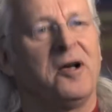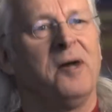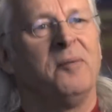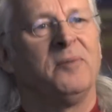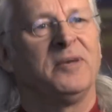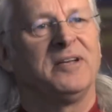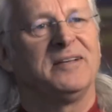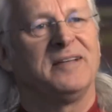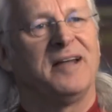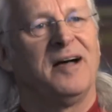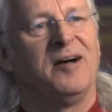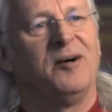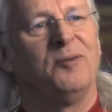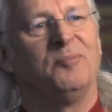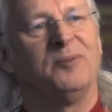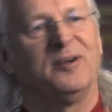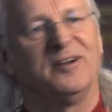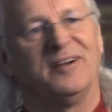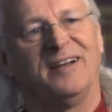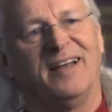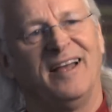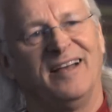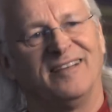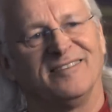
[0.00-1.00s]
coming down,
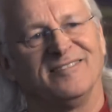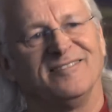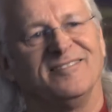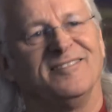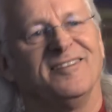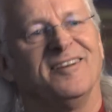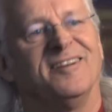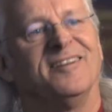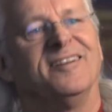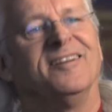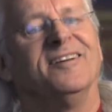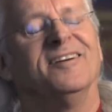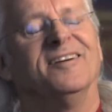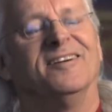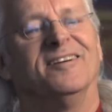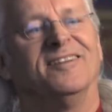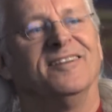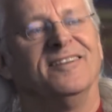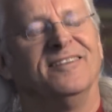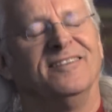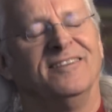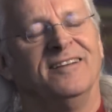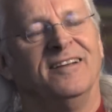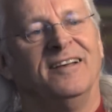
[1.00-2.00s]
but it hasn't yet
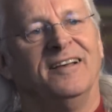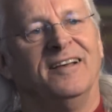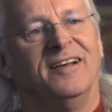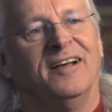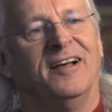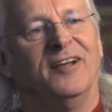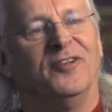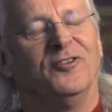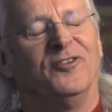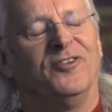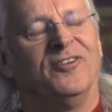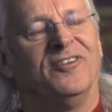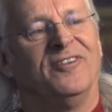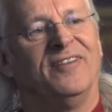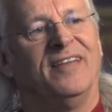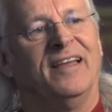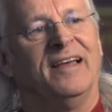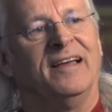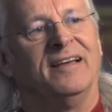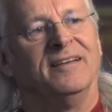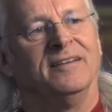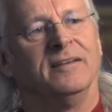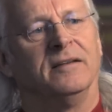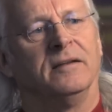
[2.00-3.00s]
hit. And, and,
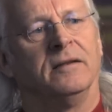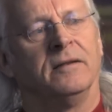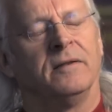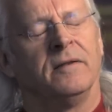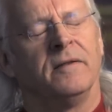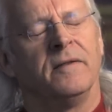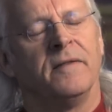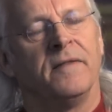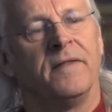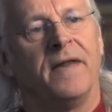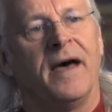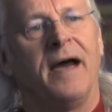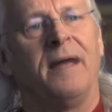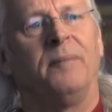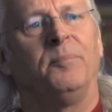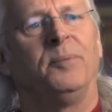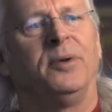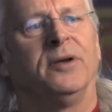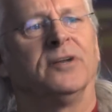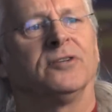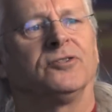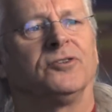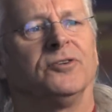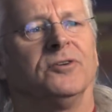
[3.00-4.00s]
and that
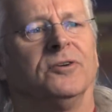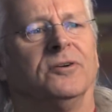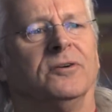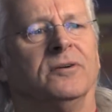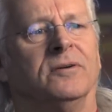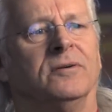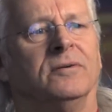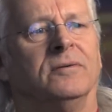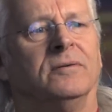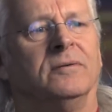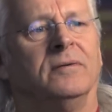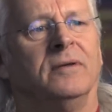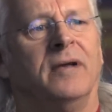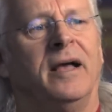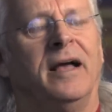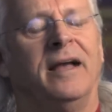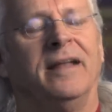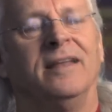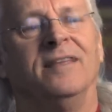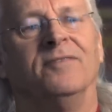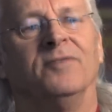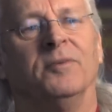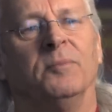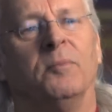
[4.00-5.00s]
picture
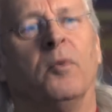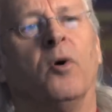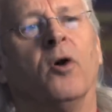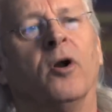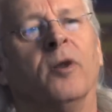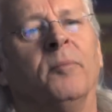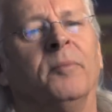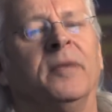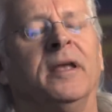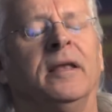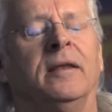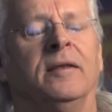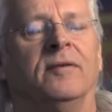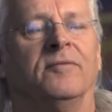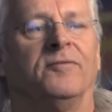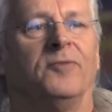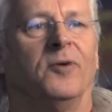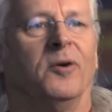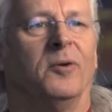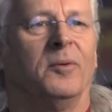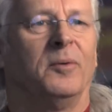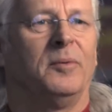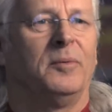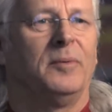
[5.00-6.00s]
had even more meaning
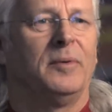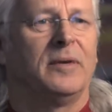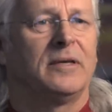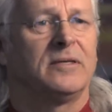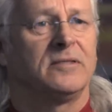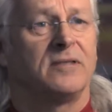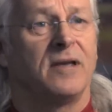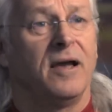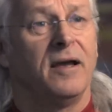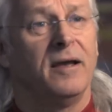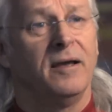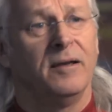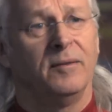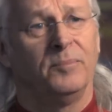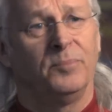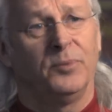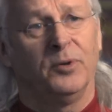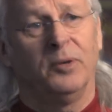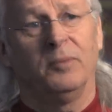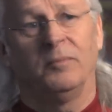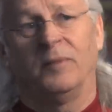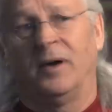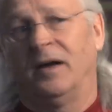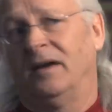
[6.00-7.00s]
for me because I had
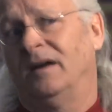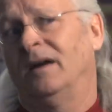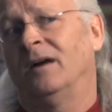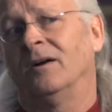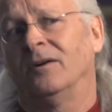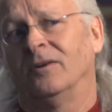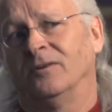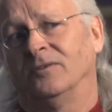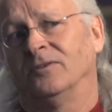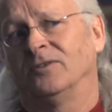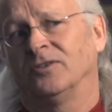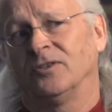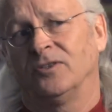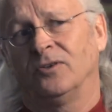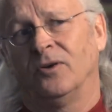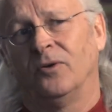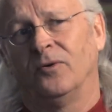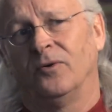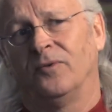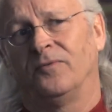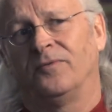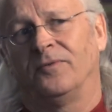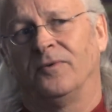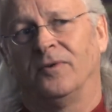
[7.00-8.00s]
put my heart and
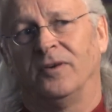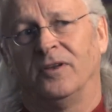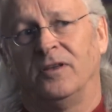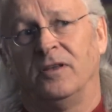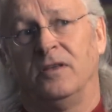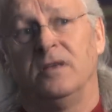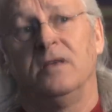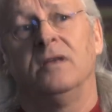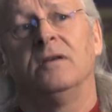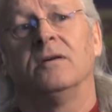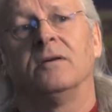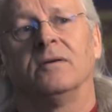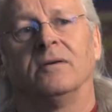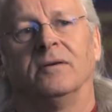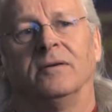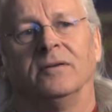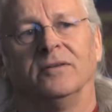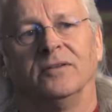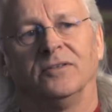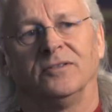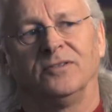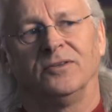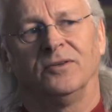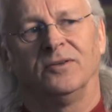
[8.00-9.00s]
soul for a year
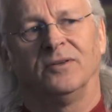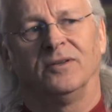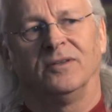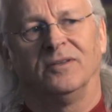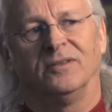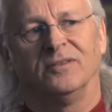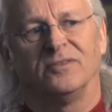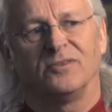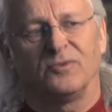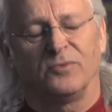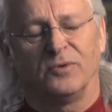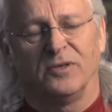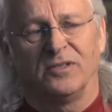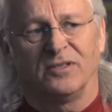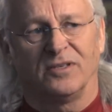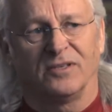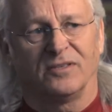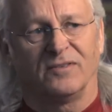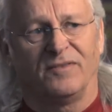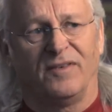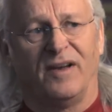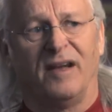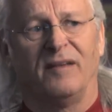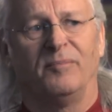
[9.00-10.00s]
into shooting these
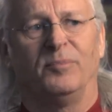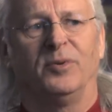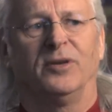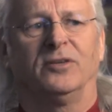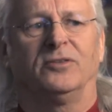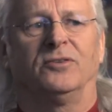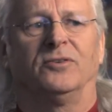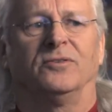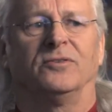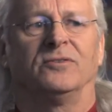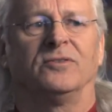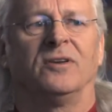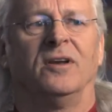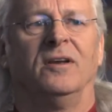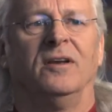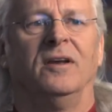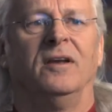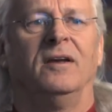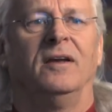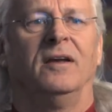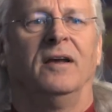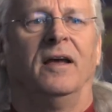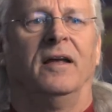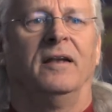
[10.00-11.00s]
365 pictures.
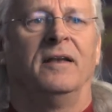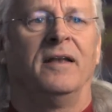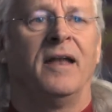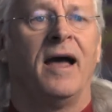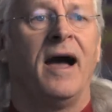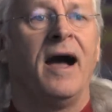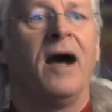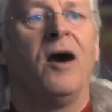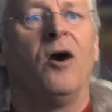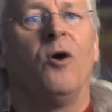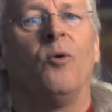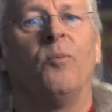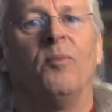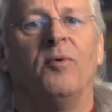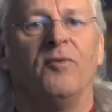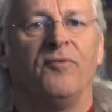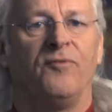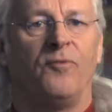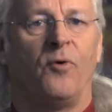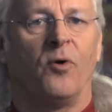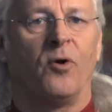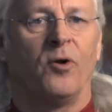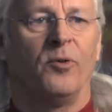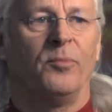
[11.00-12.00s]
And now
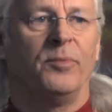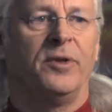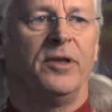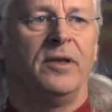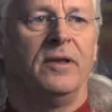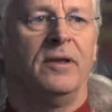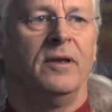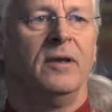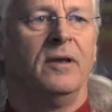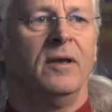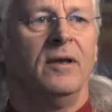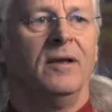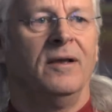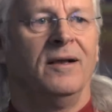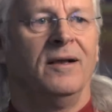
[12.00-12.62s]
before me,